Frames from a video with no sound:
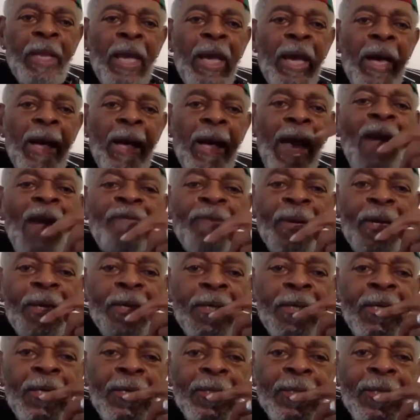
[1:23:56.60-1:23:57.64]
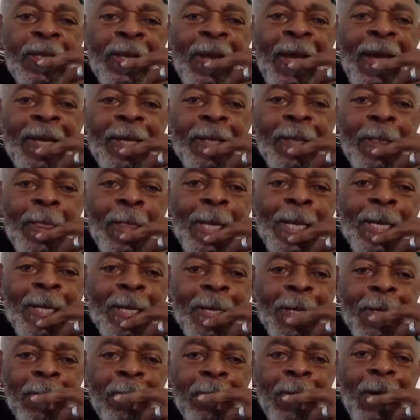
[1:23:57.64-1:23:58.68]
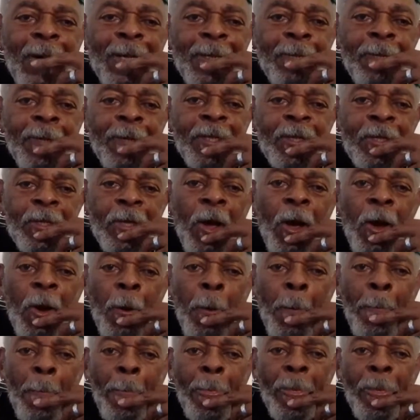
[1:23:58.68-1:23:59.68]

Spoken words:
African leader that I can think of. We saw